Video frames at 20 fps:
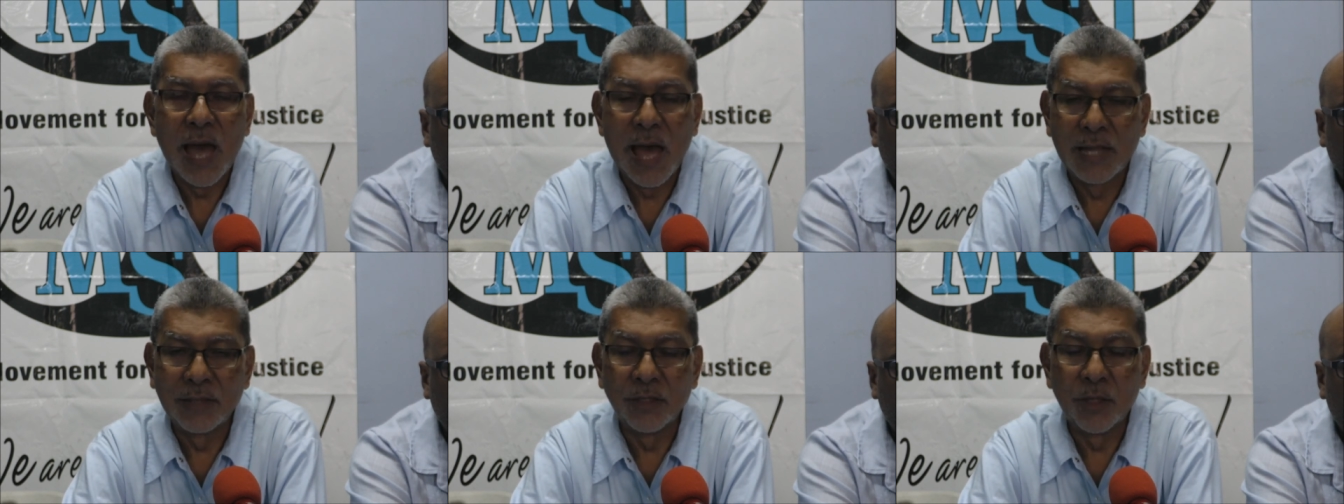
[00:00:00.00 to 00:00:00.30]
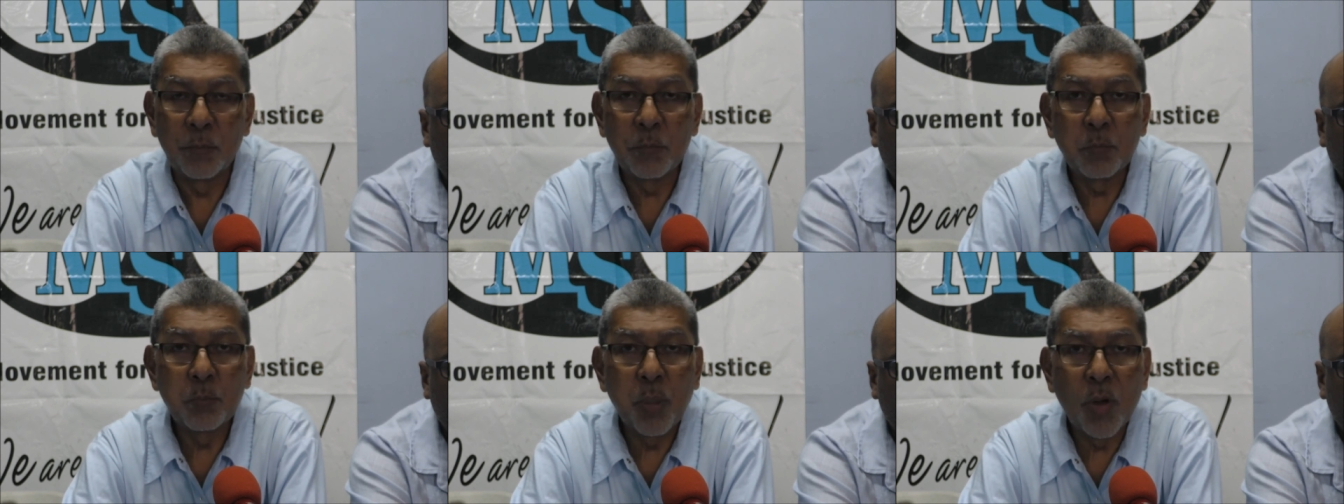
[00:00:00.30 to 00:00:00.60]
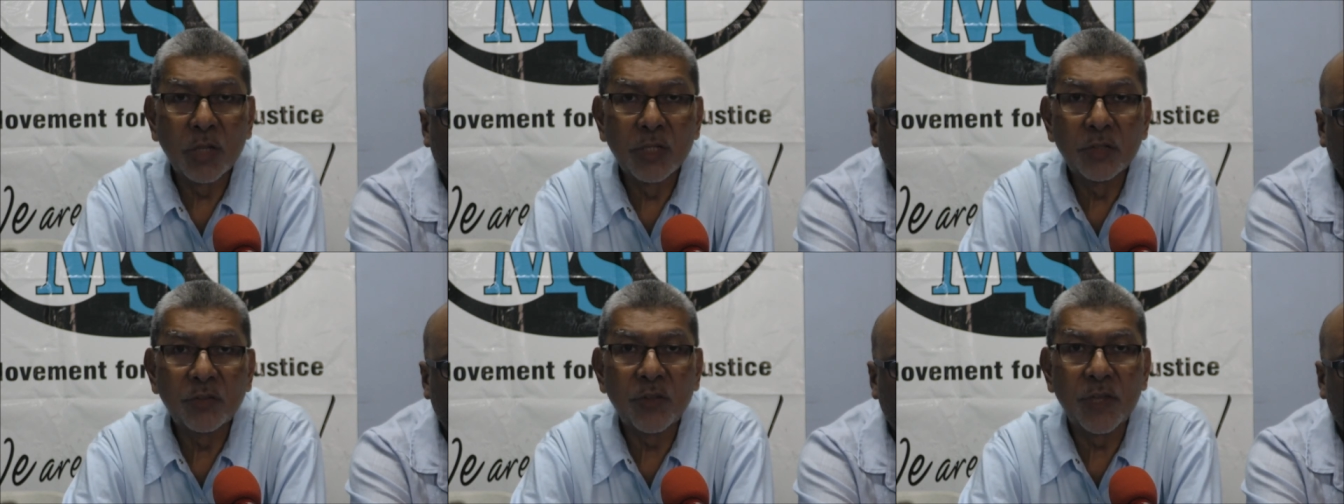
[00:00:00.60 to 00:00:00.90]
And the
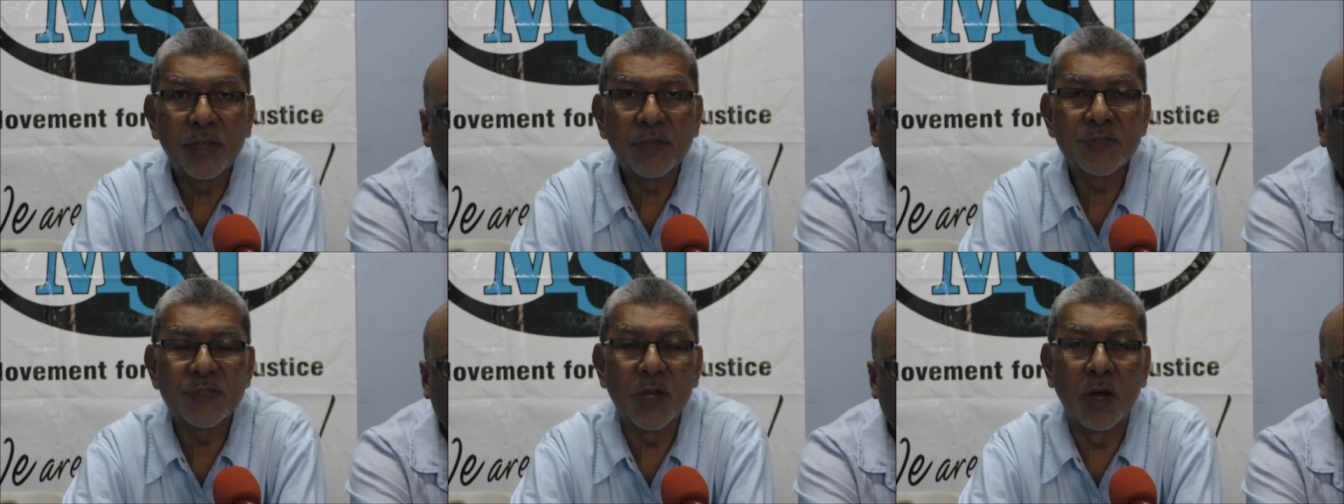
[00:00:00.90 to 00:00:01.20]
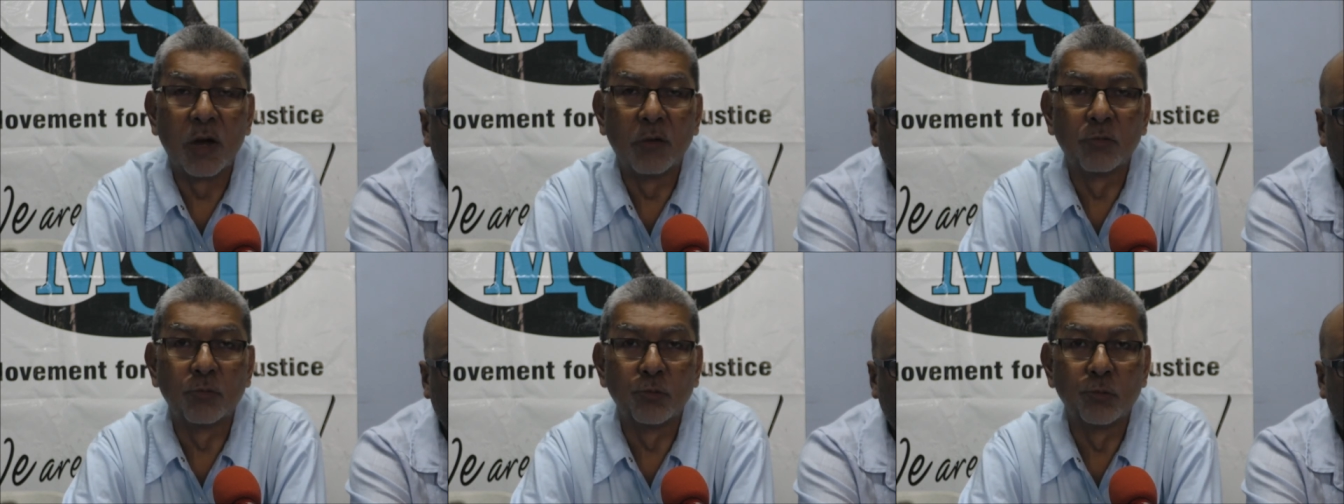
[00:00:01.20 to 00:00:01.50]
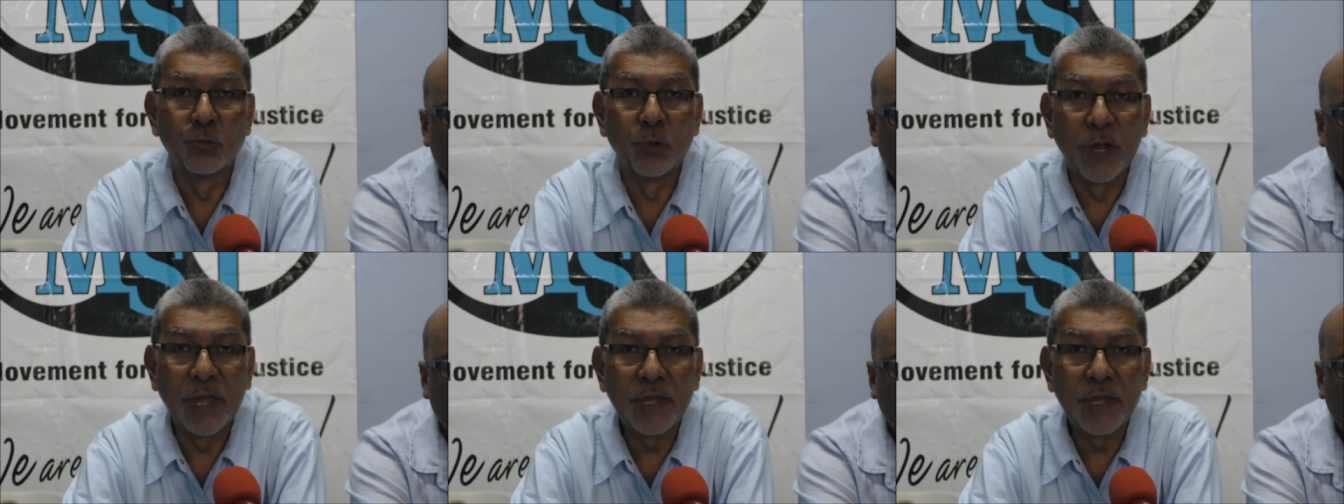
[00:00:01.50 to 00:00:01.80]
politics of
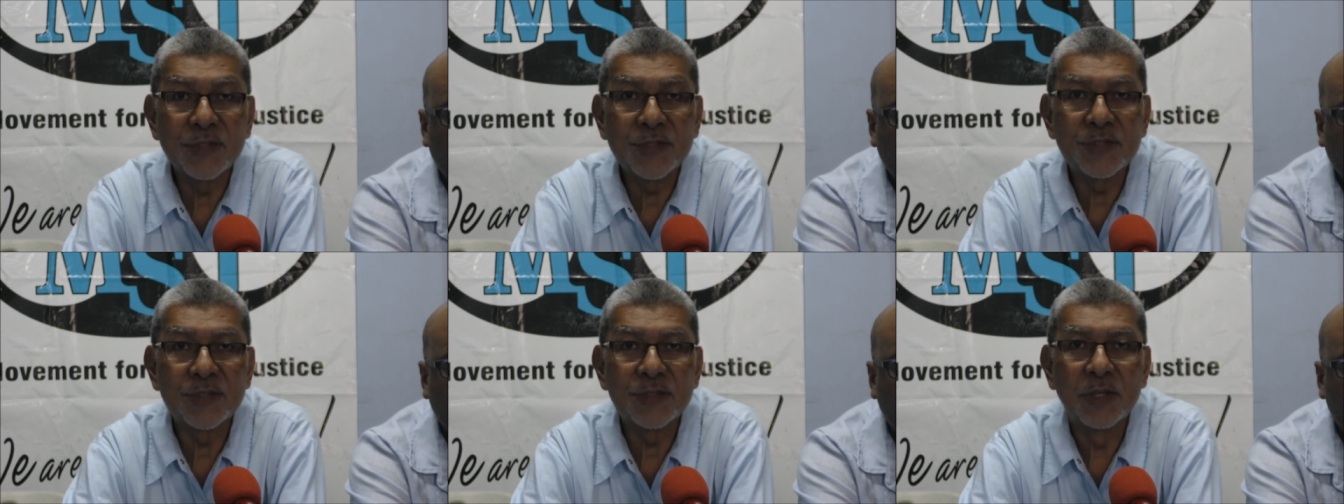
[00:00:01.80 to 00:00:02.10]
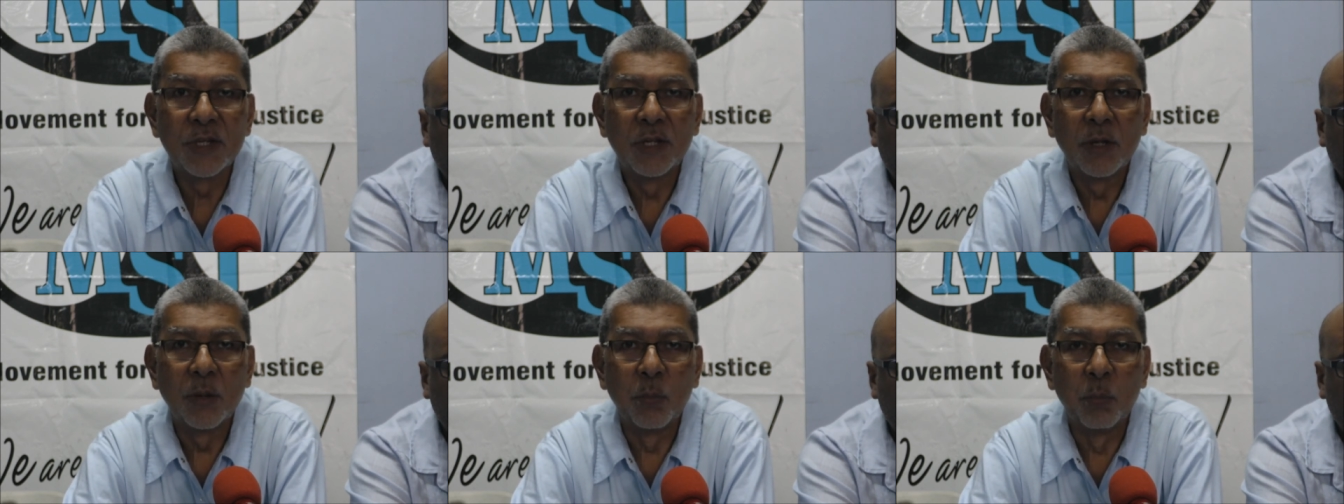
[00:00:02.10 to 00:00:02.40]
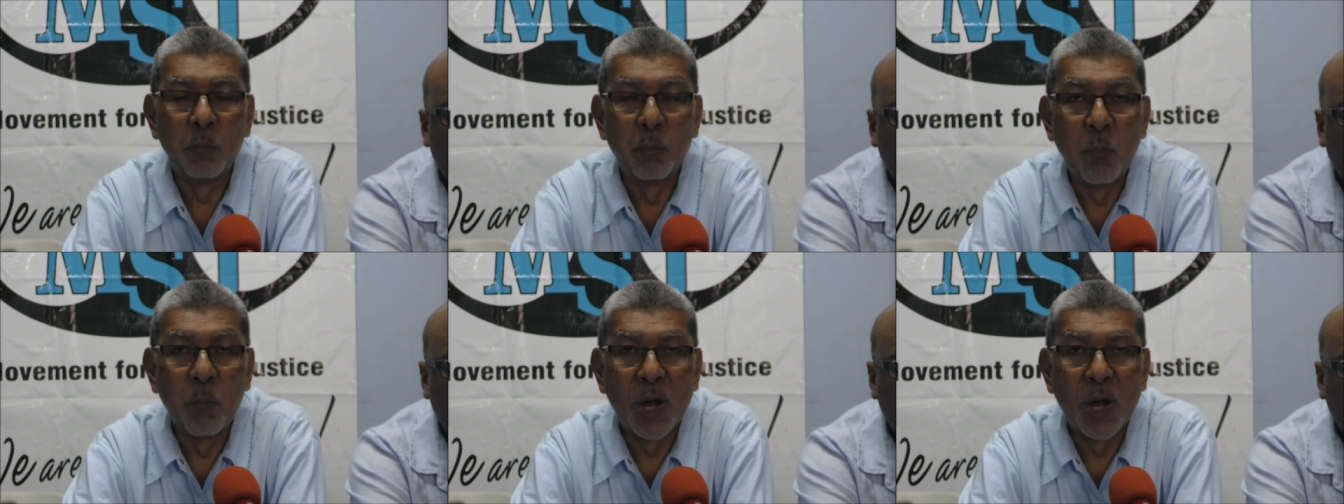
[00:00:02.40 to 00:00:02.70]
race
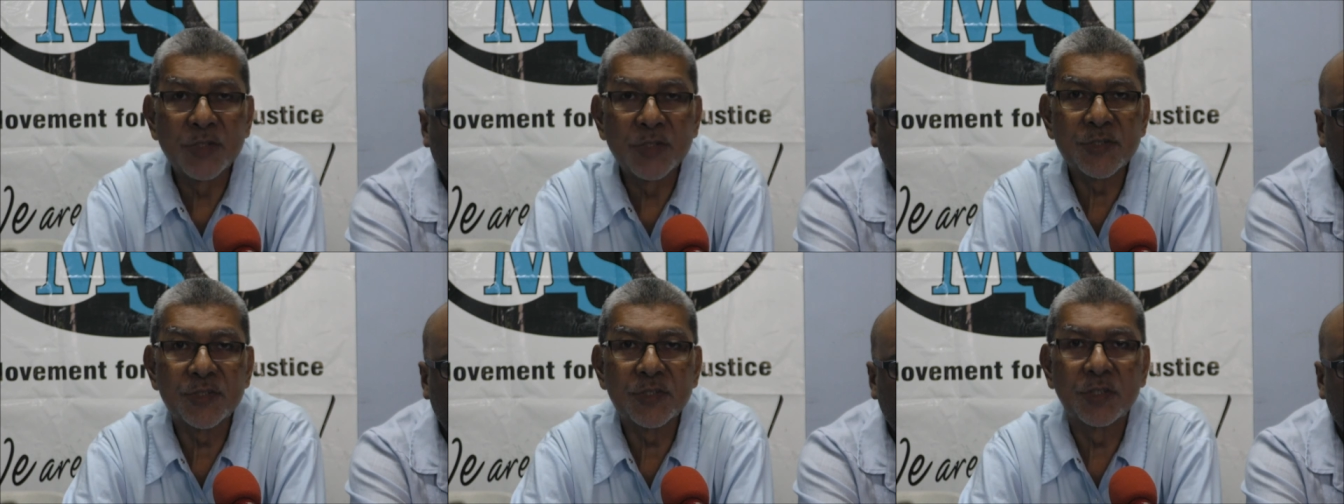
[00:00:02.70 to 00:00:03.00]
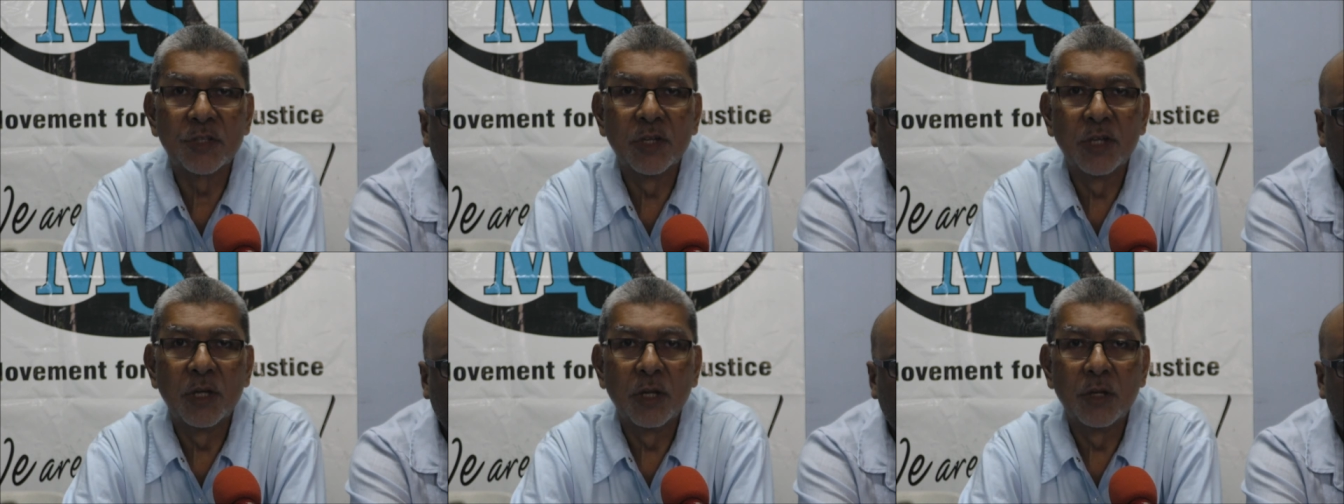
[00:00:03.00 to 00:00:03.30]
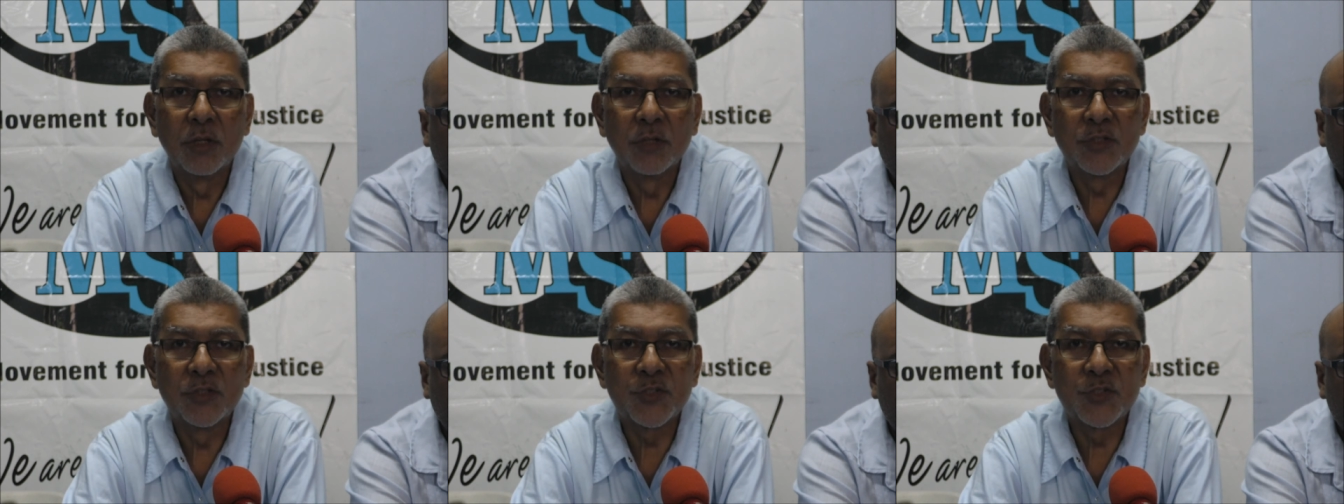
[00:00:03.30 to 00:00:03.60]
must
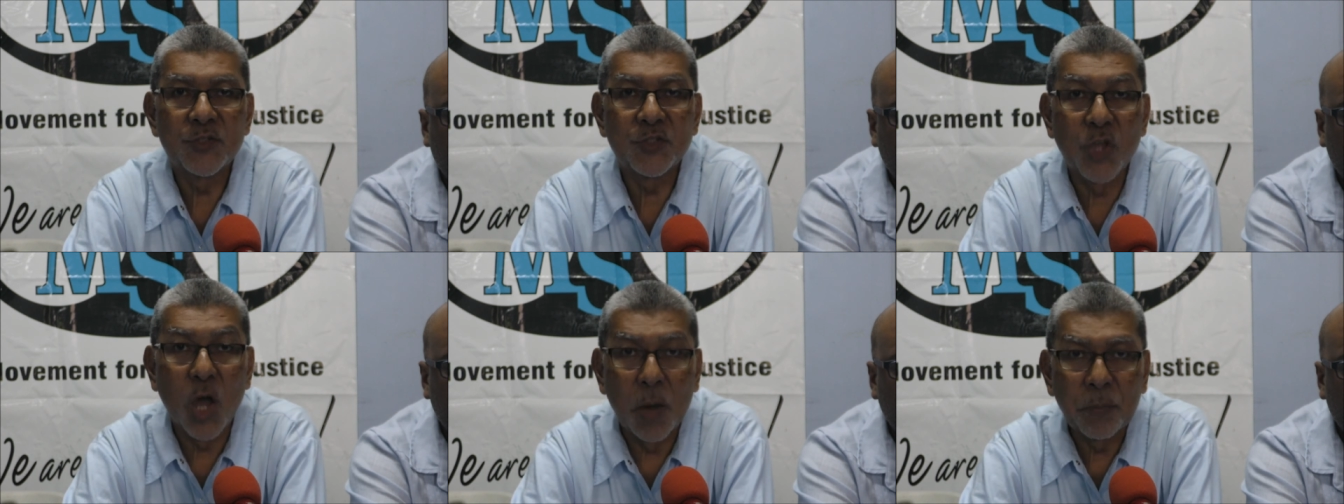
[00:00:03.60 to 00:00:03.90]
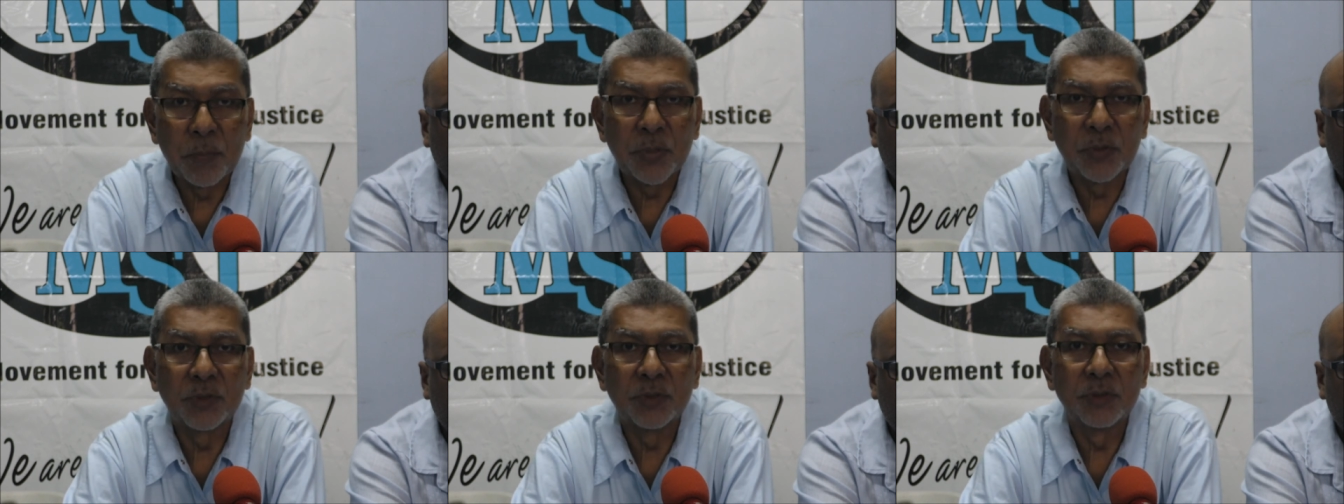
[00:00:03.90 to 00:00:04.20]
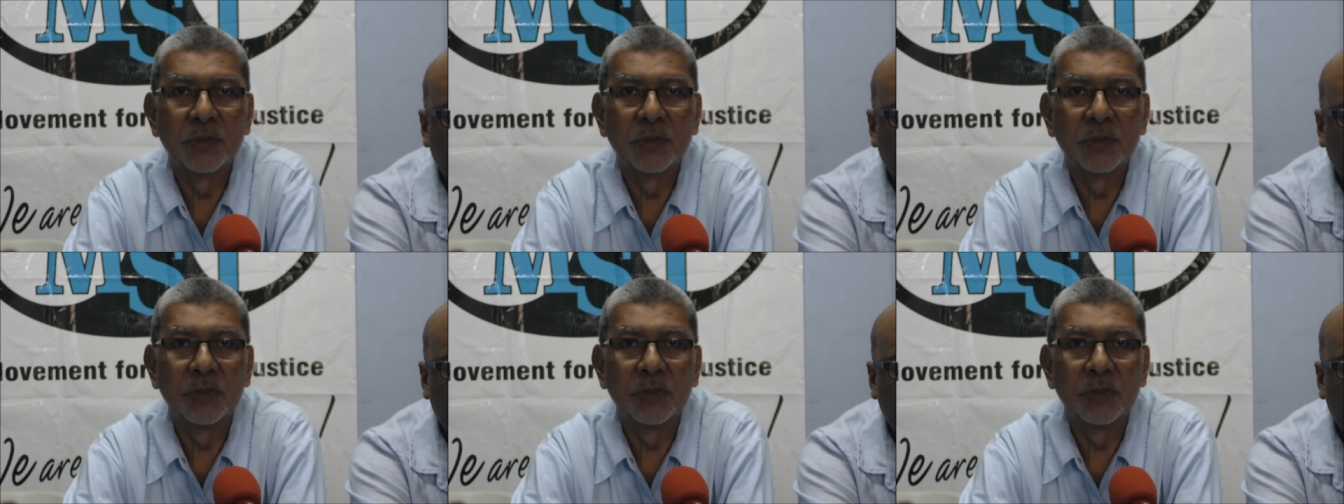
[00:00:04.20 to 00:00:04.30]
stop